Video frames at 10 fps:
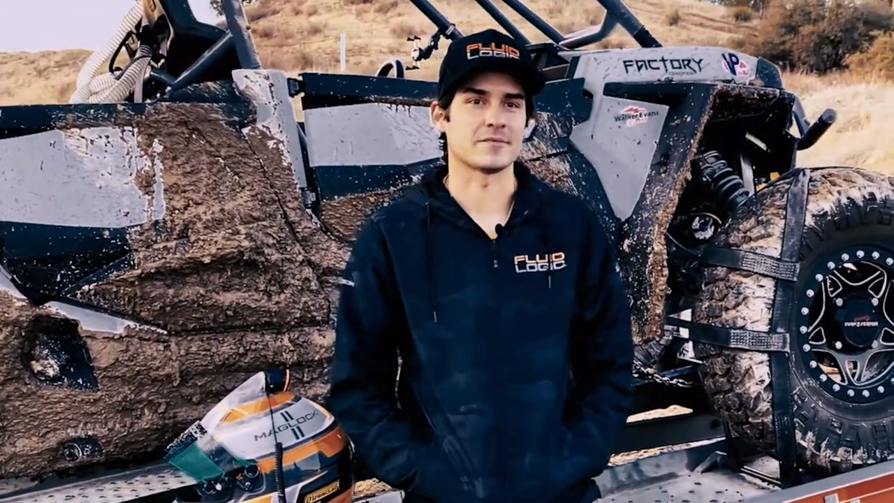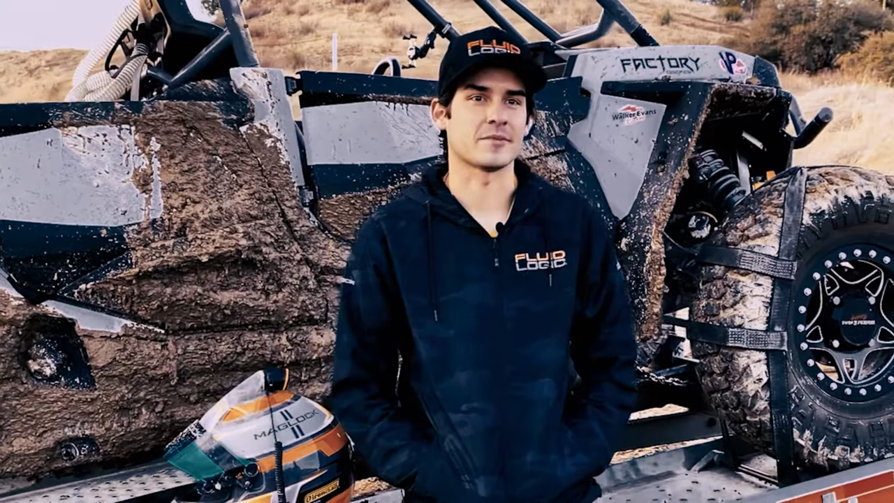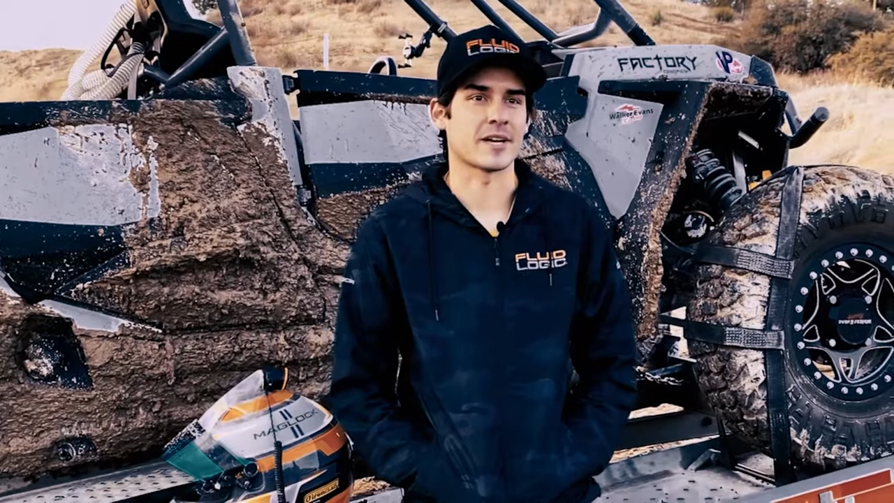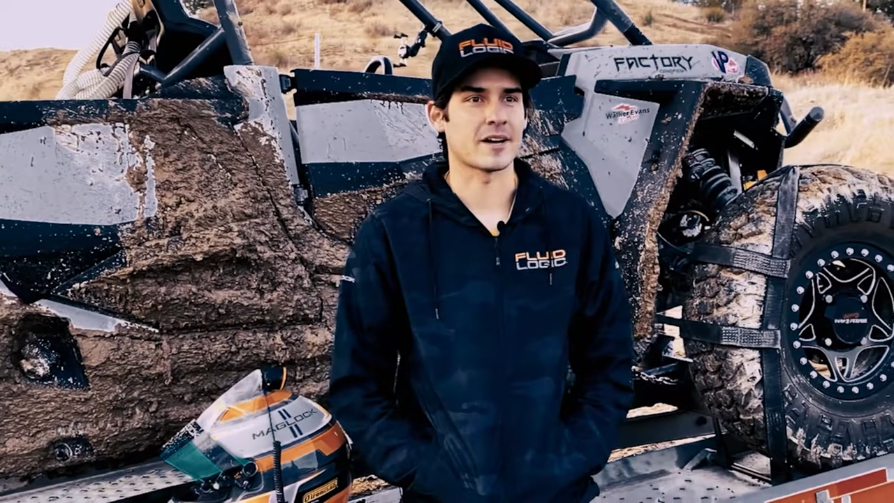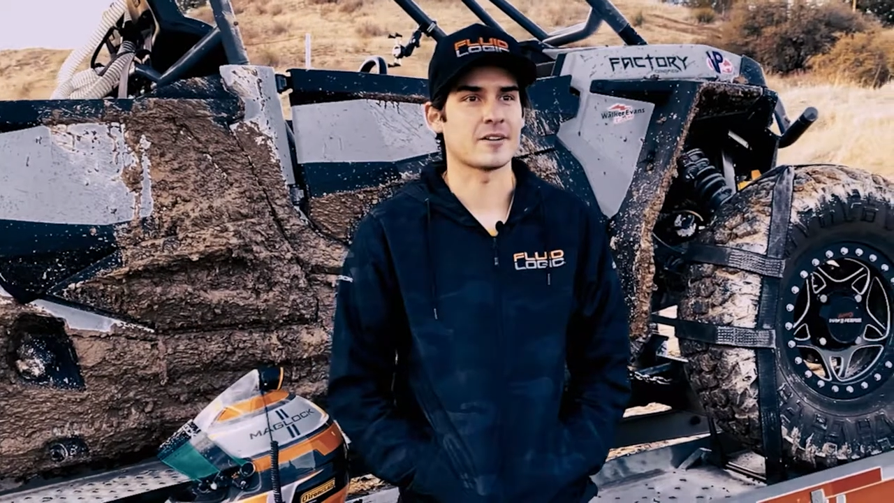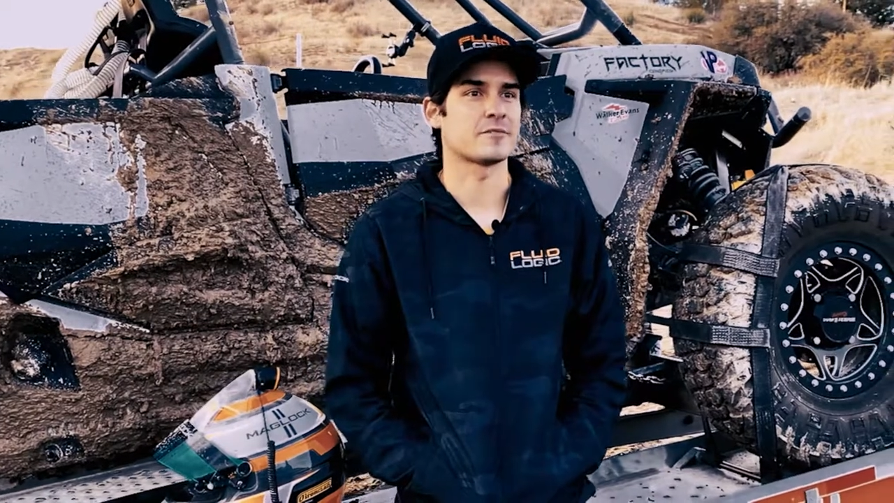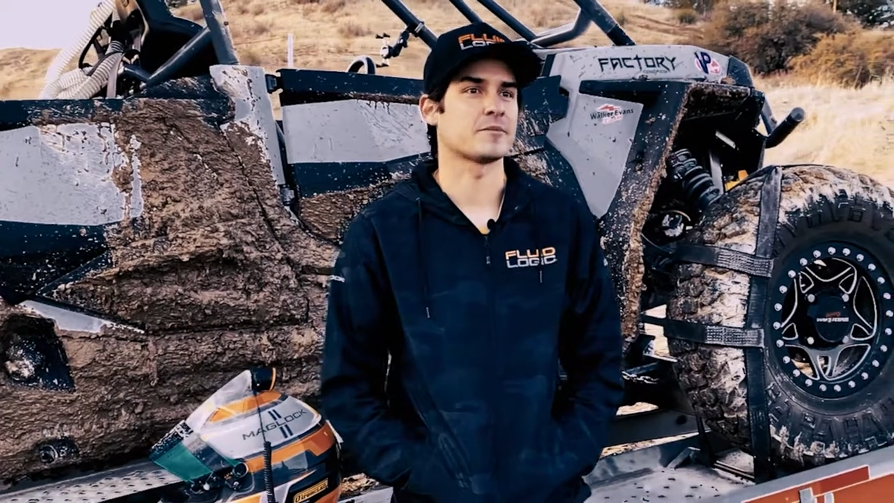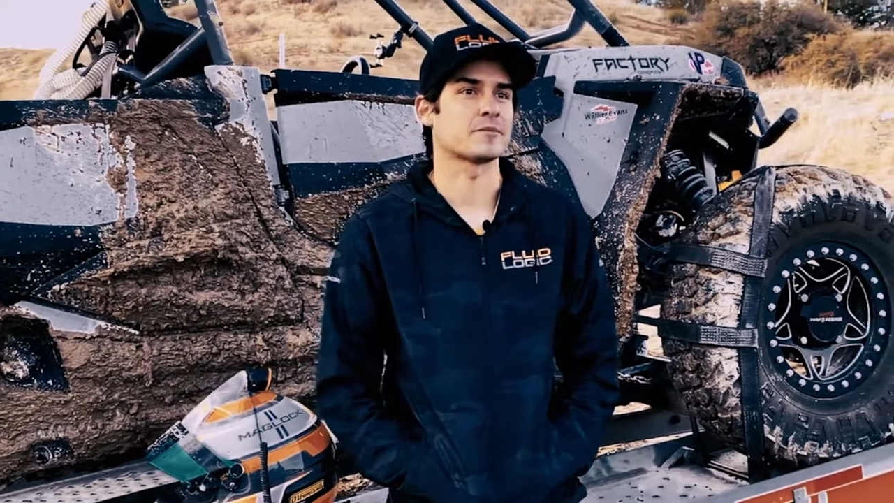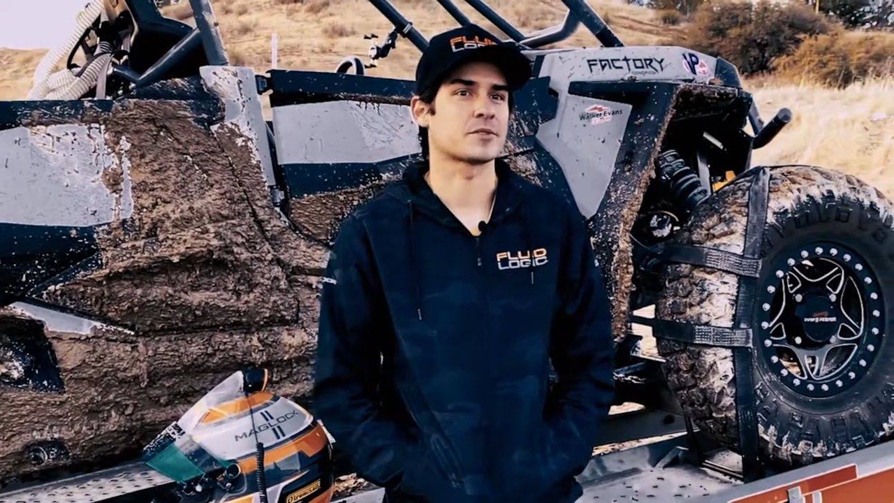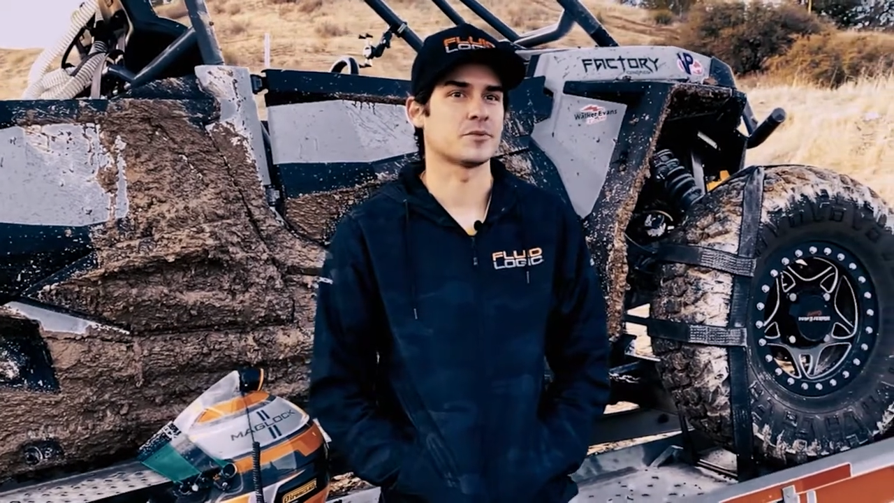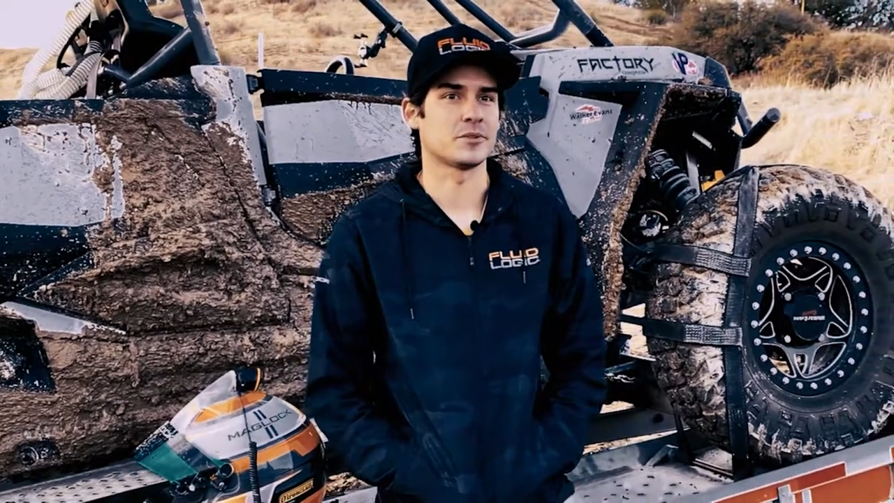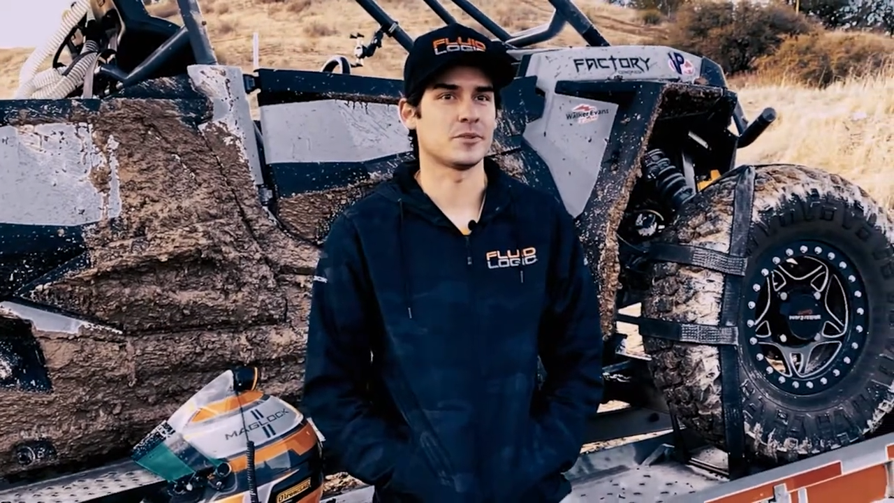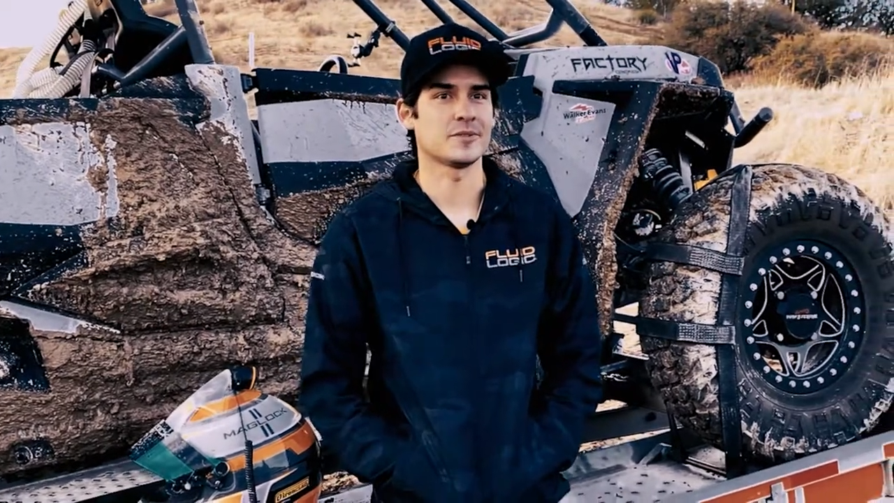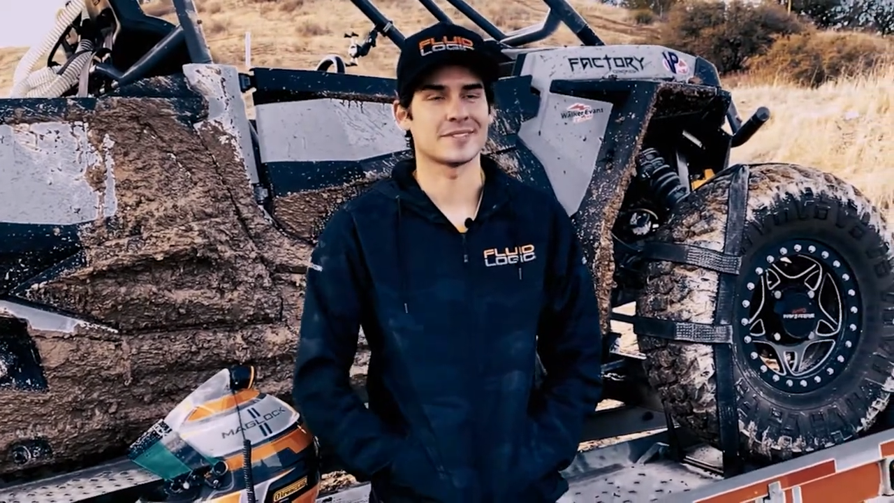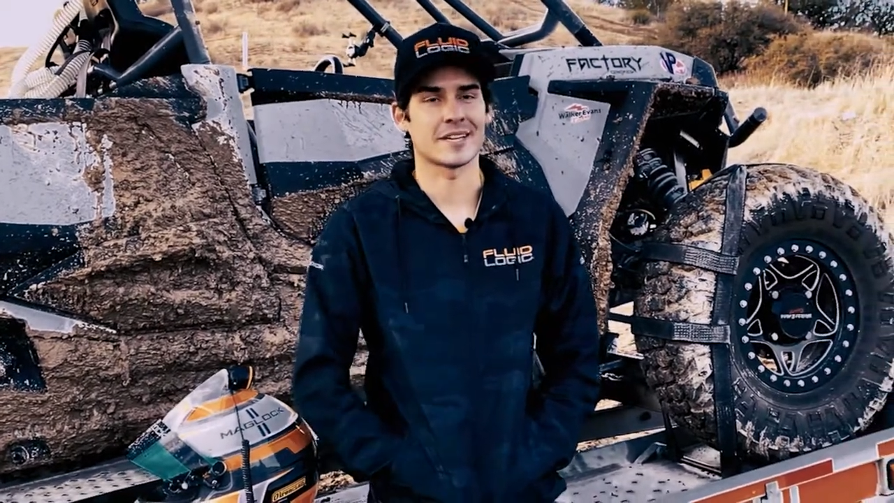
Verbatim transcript: And when I got home from school